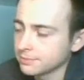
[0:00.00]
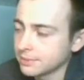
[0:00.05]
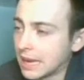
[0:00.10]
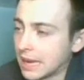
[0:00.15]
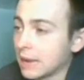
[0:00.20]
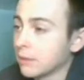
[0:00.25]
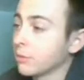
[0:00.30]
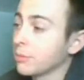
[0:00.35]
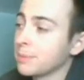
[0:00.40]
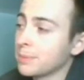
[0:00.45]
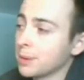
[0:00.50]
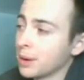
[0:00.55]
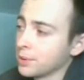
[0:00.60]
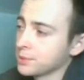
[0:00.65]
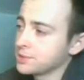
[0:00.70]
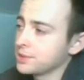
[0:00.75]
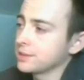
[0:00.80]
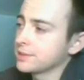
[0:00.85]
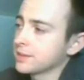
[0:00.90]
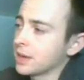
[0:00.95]
I will be
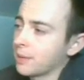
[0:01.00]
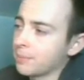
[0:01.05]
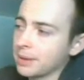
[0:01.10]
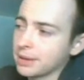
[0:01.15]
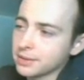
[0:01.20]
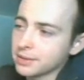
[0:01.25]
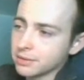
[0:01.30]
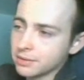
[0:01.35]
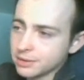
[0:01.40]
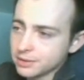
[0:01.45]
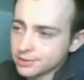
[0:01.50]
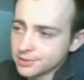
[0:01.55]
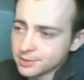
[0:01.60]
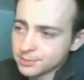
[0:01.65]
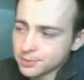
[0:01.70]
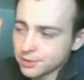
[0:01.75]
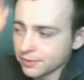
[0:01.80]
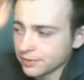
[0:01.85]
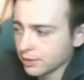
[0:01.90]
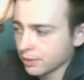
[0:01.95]
posting top 8 though on
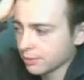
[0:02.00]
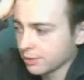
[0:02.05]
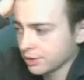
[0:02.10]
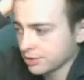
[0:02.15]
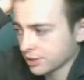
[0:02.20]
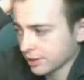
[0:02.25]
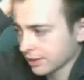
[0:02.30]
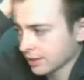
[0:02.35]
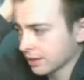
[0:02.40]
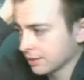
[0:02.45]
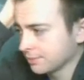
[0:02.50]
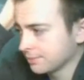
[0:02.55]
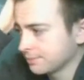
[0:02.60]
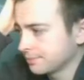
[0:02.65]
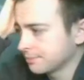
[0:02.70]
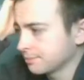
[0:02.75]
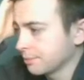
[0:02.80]
YouTube, so if y'all want to check it out.